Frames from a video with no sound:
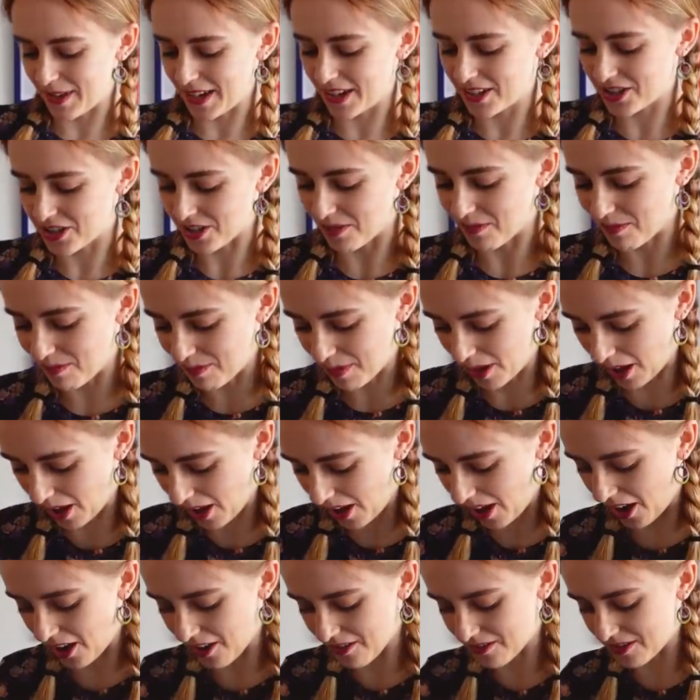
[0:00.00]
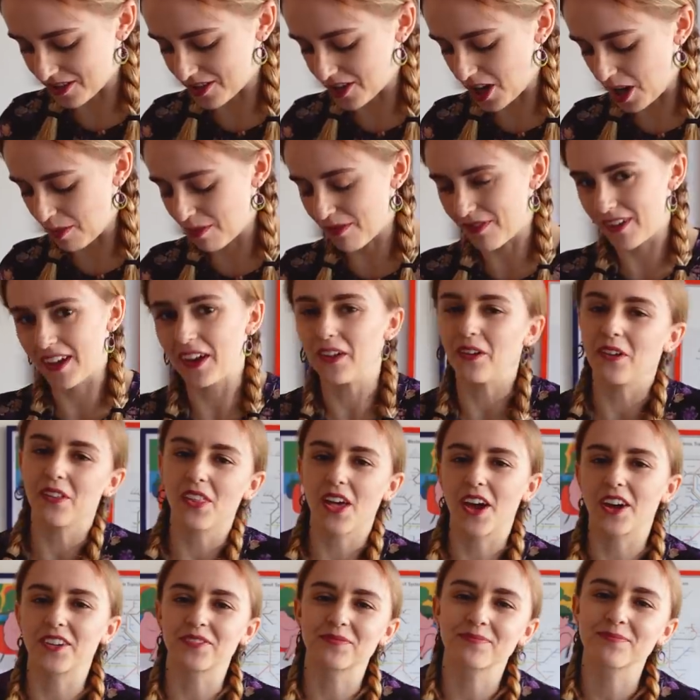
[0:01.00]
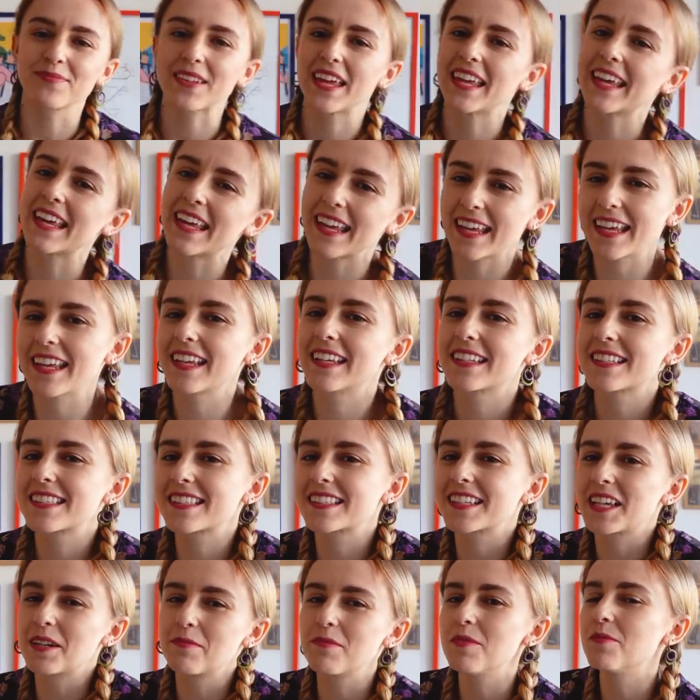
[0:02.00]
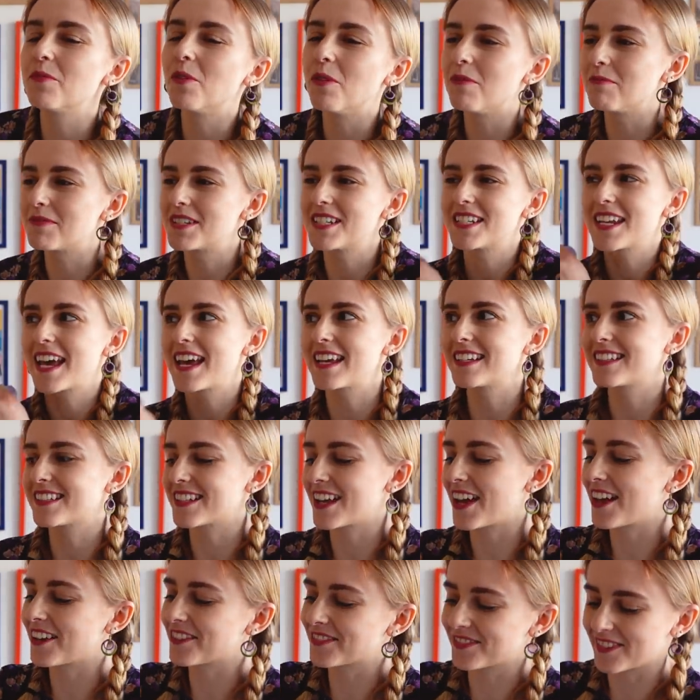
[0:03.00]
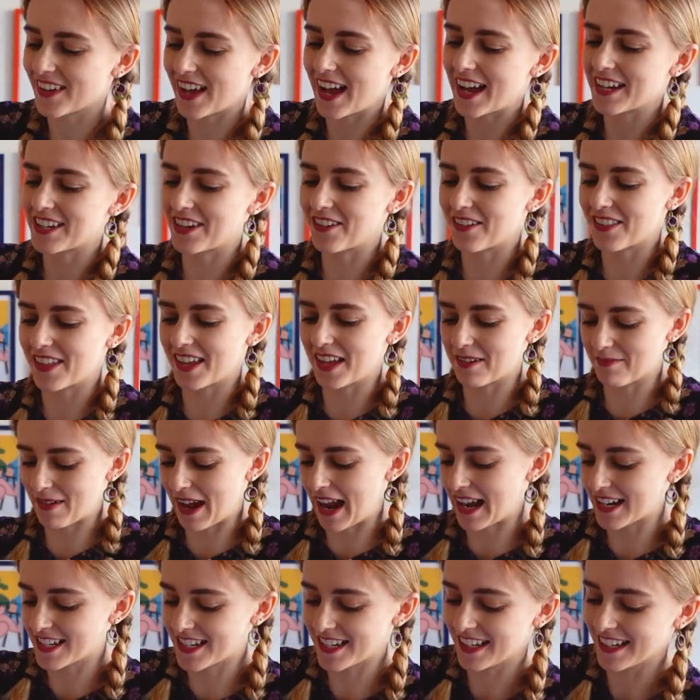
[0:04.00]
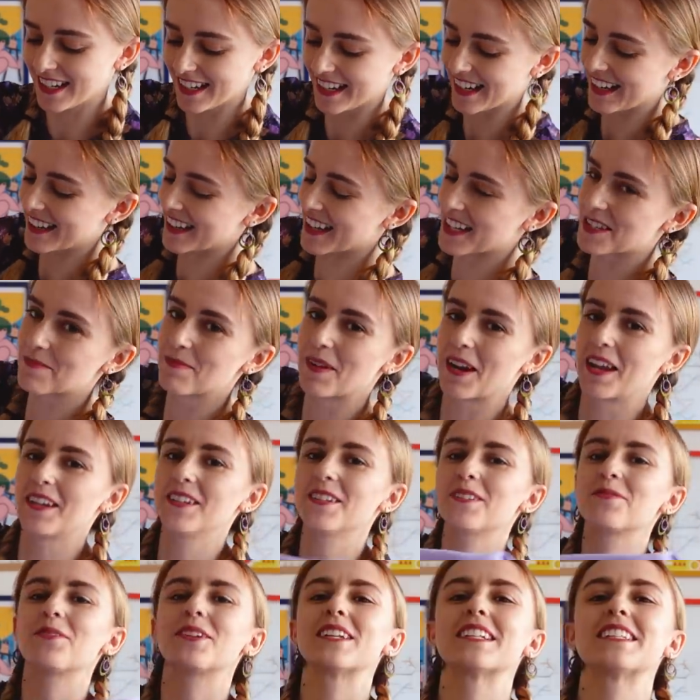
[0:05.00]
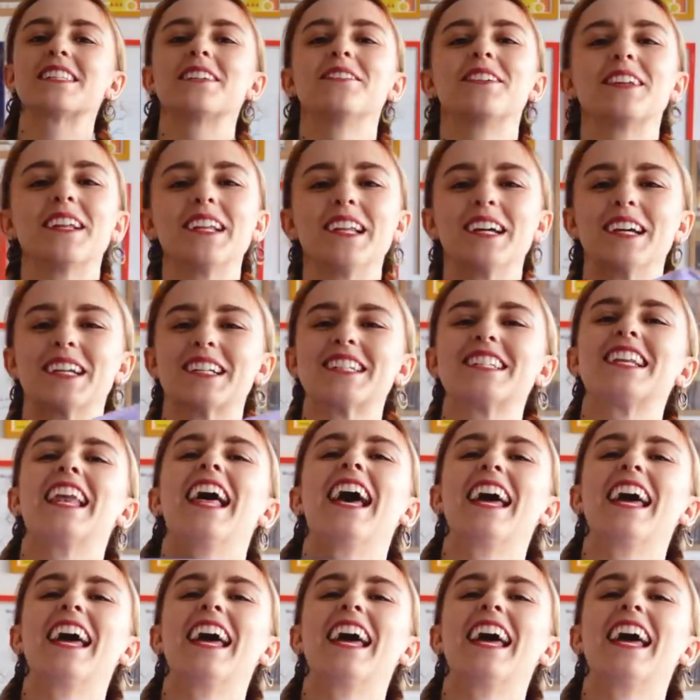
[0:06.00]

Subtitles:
big jumper over the top of it? Although it's gonna be warm today, so I don't think I'm actually gonna need this, but I just wanna see what it looks